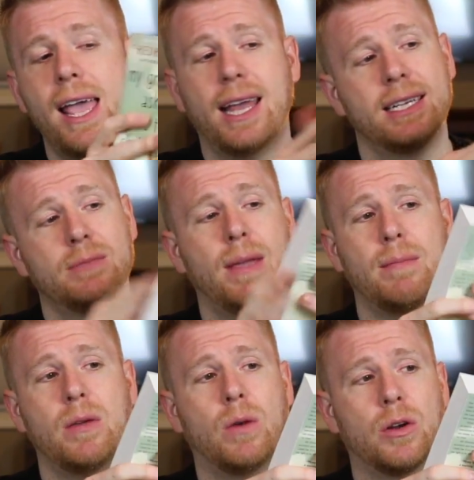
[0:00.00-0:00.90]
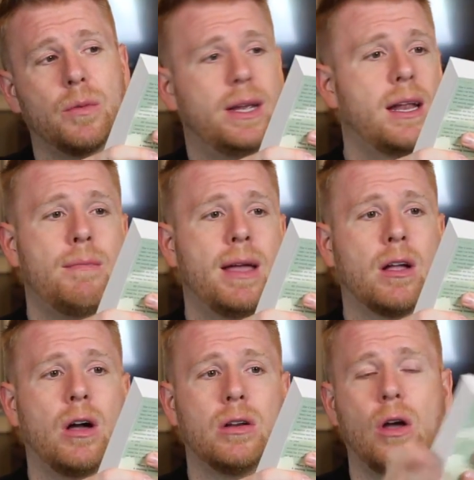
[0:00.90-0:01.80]
It has made me want to read A
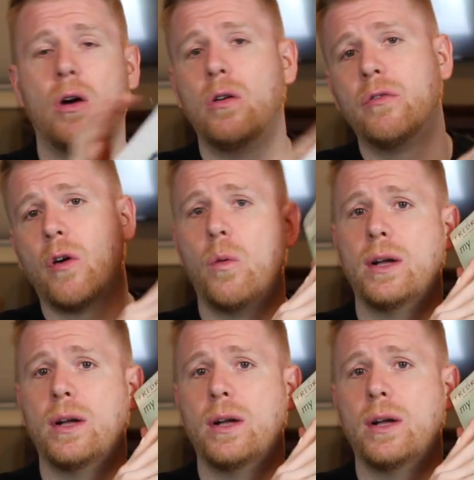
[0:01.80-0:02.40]
Man Called Ove,